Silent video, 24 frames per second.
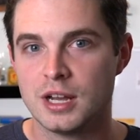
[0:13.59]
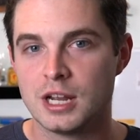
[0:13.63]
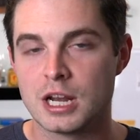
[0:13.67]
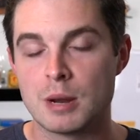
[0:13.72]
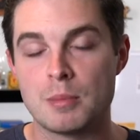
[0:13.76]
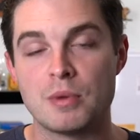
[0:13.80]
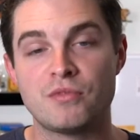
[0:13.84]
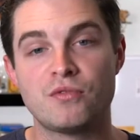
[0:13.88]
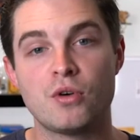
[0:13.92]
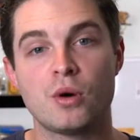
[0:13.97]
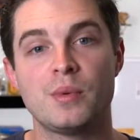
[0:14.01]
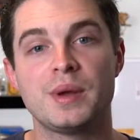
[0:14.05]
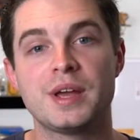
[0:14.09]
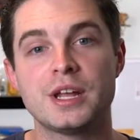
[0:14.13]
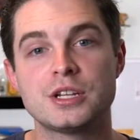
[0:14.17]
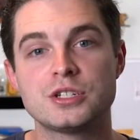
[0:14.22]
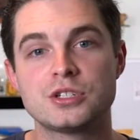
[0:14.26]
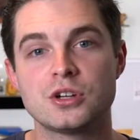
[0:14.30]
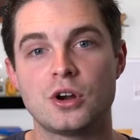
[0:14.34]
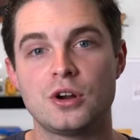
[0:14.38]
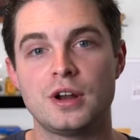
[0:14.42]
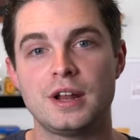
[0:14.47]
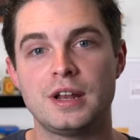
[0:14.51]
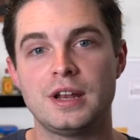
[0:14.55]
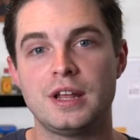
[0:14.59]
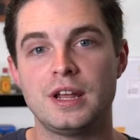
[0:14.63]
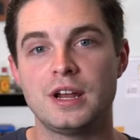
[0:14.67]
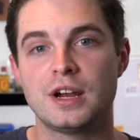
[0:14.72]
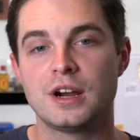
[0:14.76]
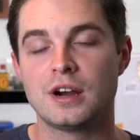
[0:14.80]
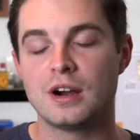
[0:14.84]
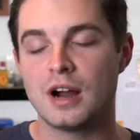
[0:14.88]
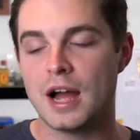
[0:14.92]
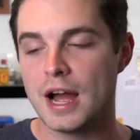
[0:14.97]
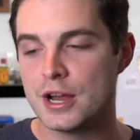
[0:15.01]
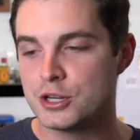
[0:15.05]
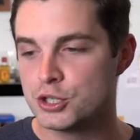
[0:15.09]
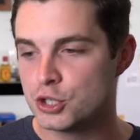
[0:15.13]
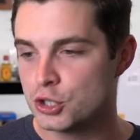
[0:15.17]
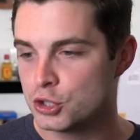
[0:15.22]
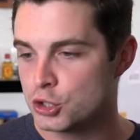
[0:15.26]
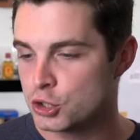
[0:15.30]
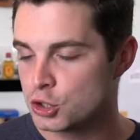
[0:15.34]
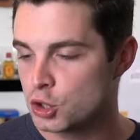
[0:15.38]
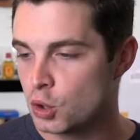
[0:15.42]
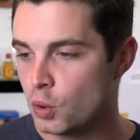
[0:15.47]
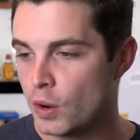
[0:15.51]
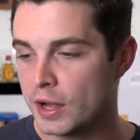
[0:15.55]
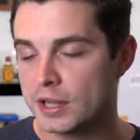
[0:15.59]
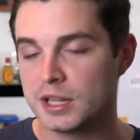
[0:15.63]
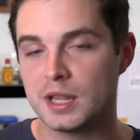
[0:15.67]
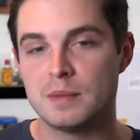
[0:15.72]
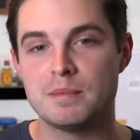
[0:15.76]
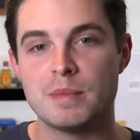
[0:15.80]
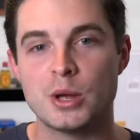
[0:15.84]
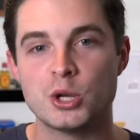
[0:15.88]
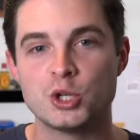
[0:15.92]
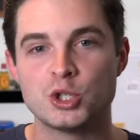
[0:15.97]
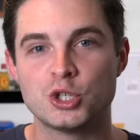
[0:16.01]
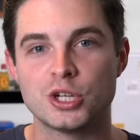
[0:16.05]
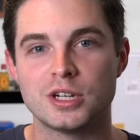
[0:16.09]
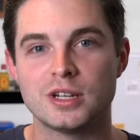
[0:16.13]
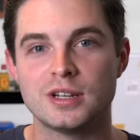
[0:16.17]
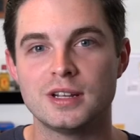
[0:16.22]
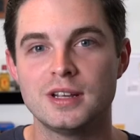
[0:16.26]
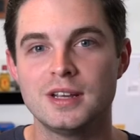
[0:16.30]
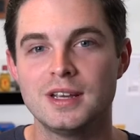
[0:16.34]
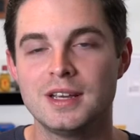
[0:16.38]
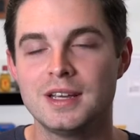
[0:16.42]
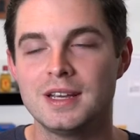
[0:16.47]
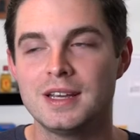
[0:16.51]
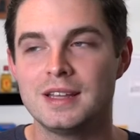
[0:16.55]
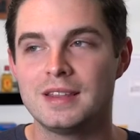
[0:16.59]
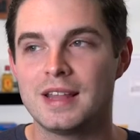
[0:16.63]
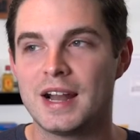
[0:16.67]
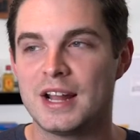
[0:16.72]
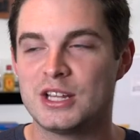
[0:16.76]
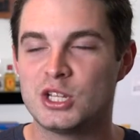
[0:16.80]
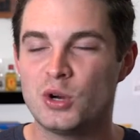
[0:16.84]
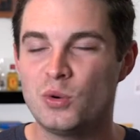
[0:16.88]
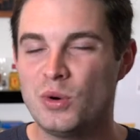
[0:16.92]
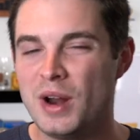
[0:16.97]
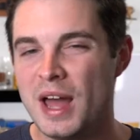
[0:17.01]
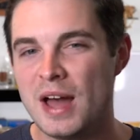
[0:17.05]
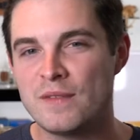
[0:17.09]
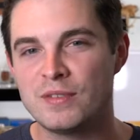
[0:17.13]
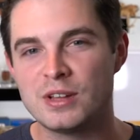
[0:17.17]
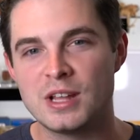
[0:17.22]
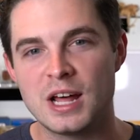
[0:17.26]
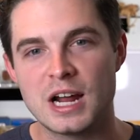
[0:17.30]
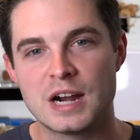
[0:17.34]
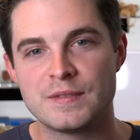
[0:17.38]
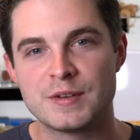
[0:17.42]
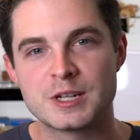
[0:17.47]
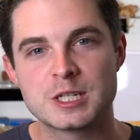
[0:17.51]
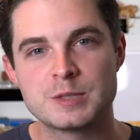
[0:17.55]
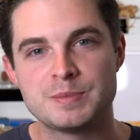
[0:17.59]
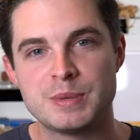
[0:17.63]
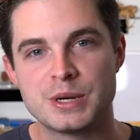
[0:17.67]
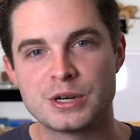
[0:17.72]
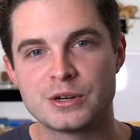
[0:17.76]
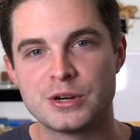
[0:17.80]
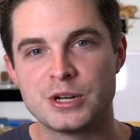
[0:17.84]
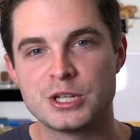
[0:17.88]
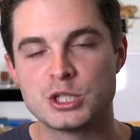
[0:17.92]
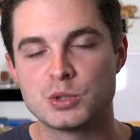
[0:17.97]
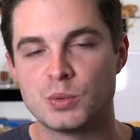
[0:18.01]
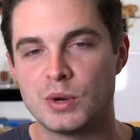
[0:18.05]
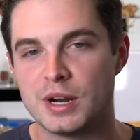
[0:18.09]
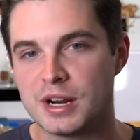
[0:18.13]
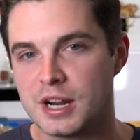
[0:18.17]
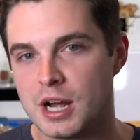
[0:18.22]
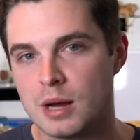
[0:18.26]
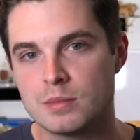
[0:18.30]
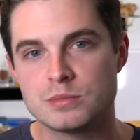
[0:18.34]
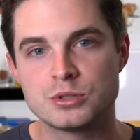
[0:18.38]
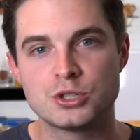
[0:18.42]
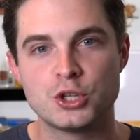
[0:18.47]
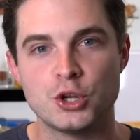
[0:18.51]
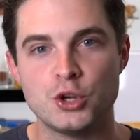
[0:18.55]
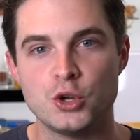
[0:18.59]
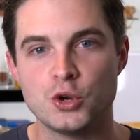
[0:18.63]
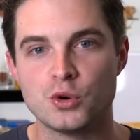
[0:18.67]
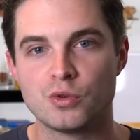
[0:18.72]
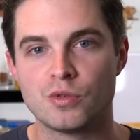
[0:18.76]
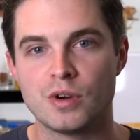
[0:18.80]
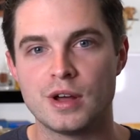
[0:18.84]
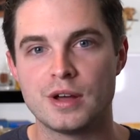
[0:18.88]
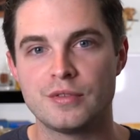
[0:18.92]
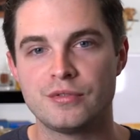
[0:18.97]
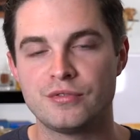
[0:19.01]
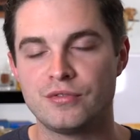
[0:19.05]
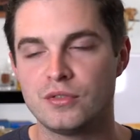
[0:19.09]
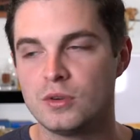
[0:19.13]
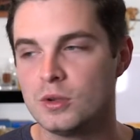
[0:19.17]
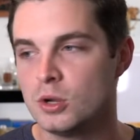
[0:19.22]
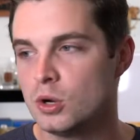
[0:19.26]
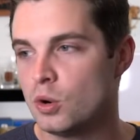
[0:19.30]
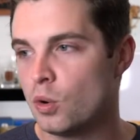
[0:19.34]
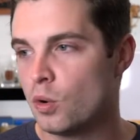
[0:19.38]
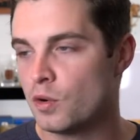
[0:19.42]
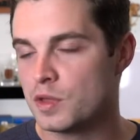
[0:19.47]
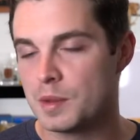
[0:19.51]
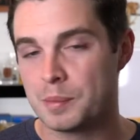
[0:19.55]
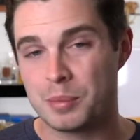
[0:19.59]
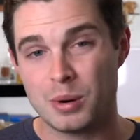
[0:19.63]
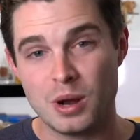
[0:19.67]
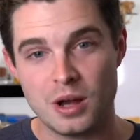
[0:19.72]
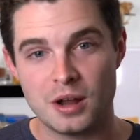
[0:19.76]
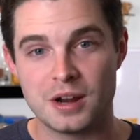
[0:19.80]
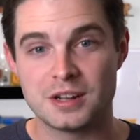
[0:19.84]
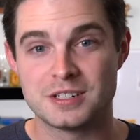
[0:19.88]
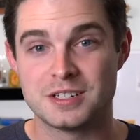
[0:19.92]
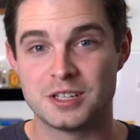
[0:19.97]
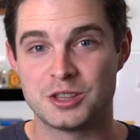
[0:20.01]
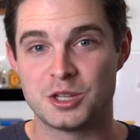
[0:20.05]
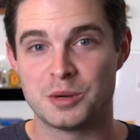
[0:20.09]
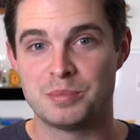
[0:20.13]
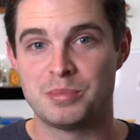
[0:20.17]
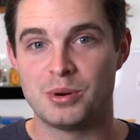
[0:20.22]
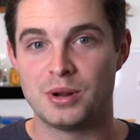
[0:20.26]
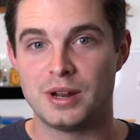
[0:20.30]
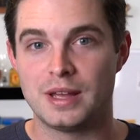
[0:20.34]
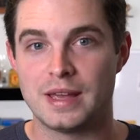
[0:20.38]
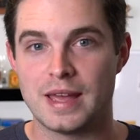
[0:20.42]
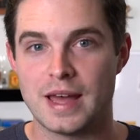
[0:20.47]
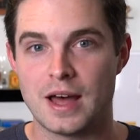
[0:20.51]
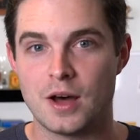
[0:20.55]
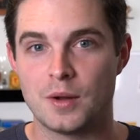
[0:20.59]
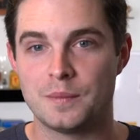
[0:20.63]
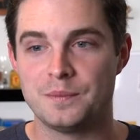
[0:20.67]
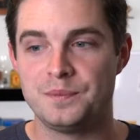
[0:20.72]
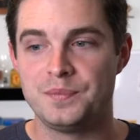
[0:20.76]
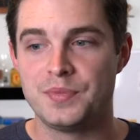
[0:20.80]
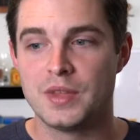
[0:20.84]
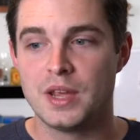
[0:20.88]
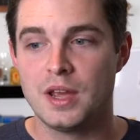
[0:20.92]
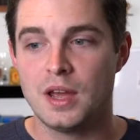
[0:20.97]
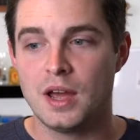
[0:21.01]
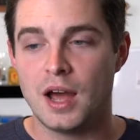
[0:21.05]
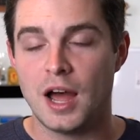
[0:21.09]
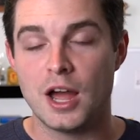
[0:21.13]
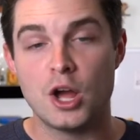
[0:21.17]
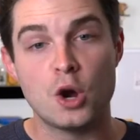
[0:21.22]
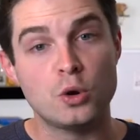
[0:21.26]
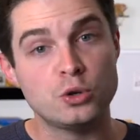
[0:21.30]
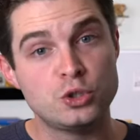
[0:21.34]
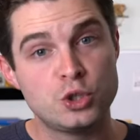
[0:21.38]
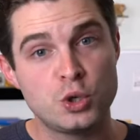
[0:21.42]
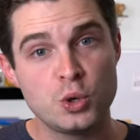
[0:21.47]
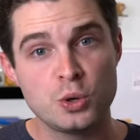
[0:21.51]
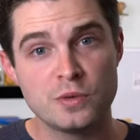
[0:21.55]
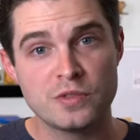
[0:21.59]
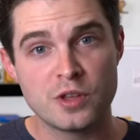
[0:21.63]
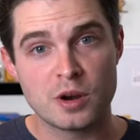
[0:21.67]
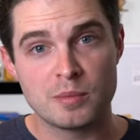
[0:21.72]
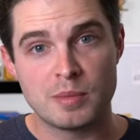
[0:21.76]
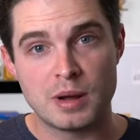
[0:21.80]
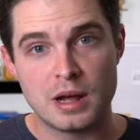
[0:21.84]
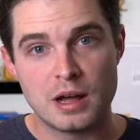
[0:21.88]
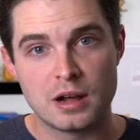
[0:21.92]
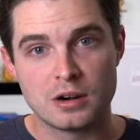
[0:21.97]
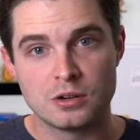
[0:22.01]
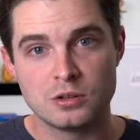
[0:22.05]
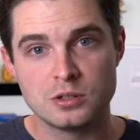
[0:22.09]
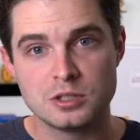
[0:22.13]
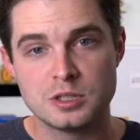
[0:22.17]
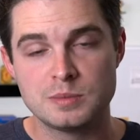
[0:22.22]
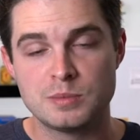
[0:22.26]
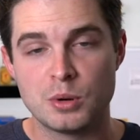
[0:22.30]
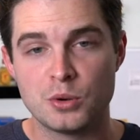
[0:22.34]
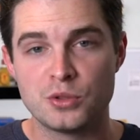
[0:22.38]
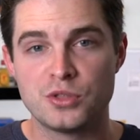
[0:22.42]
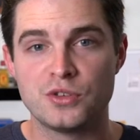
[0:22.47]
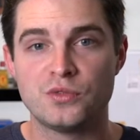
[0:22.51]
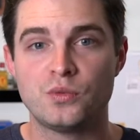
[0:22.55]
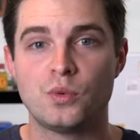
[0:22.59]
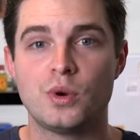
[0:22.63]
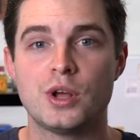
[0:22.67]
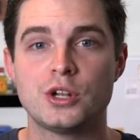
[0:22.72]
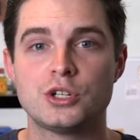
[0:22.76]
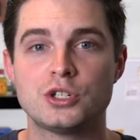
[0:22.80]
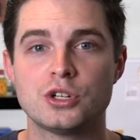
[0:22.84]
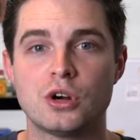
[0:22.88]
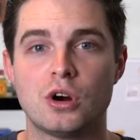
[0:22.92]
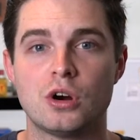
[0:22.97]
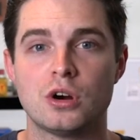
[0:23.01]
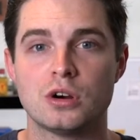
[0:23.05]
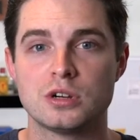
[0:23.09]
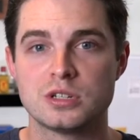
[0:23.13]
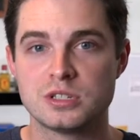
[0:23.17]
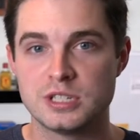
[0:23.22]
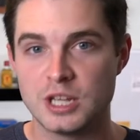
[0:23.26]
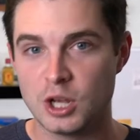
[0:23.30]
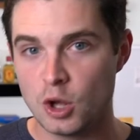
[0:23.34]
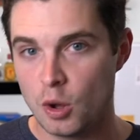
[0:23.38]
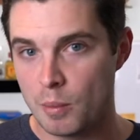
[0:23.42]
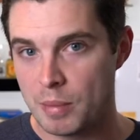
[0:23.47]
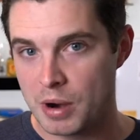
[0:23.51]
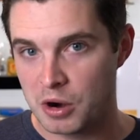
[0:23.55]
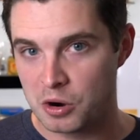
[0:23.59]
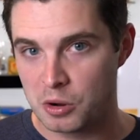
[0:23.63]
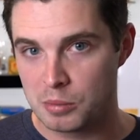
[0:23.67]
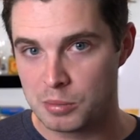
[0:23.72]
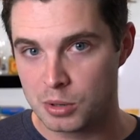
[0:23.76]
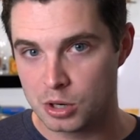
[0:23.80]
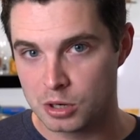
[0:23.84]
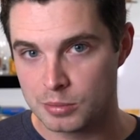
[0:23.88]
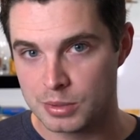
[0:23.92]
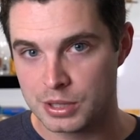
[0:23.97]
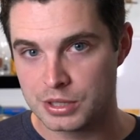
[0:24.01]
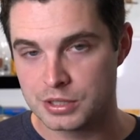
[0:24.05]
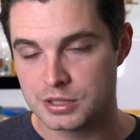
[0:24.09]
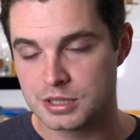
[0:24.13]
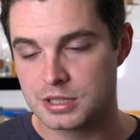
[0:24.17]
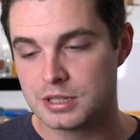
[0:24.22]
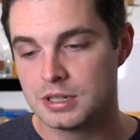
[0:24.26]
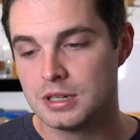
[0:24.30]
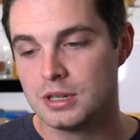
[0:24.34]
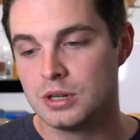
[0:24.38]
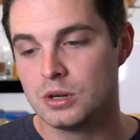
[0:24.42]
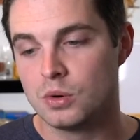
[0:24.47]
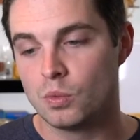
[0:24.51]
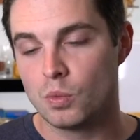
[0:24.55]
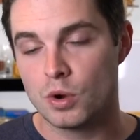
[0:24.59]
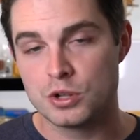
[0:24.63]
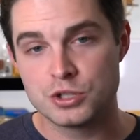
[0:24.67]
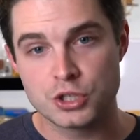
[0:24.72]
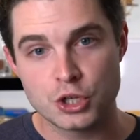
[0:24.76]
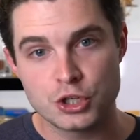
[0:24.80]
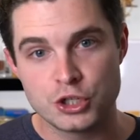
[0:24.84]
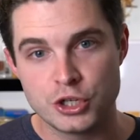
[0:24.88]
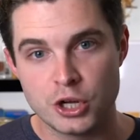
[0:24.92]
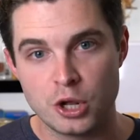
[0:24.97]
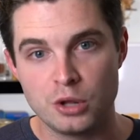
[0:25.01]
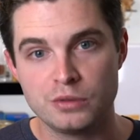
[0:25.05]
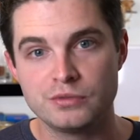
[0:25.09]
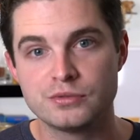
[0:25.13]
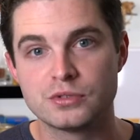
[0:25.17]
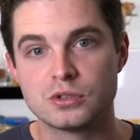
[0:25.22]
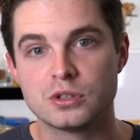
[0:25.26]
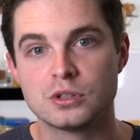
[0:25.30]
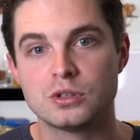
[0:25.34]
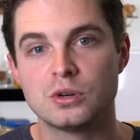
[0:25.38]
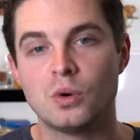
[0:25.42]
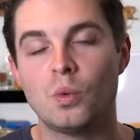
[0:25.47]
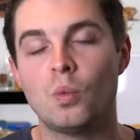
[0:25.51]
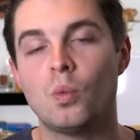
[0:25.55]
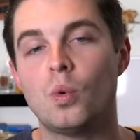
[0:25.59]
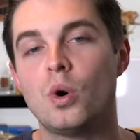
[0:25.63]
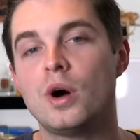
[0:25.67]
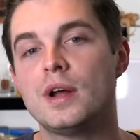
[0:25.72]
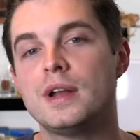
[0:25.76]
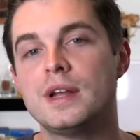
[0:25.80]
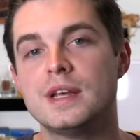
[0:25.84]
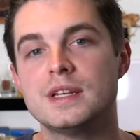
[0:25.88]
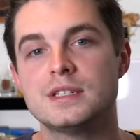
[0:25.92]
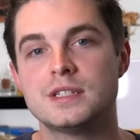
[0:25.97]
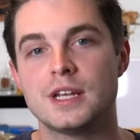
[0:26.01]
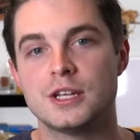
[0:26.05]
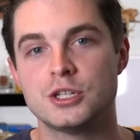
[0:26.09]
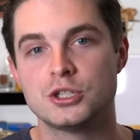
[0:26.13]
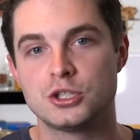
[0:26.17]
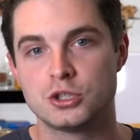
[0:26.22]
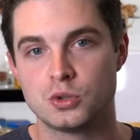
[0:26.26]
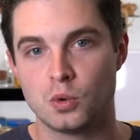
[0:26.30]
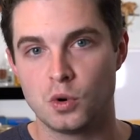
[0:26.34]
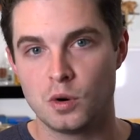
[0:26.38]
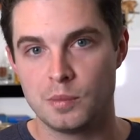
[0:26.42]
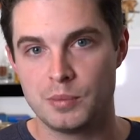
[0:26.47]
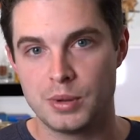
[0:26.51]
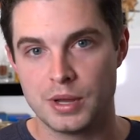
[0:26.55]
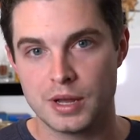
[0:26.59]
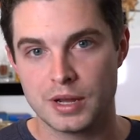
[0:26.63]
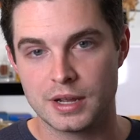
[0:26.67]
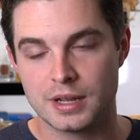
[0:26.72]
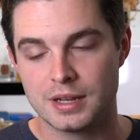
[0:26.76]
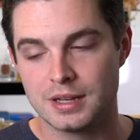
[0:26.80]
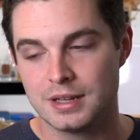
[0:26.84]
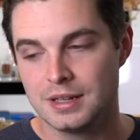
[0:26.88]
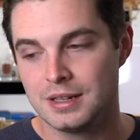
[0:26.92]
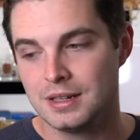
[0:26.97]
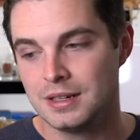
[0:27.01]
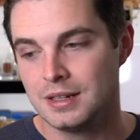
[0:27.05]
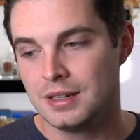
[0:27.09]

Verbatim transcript: Now, before we get started here, I should just quickly mention that I don't have a lot of experience when it comes to New Riff or the products that they're putting out. I own two of their bottles, both of which are single barrel bourbons. One's a shelfer, one is a store pick.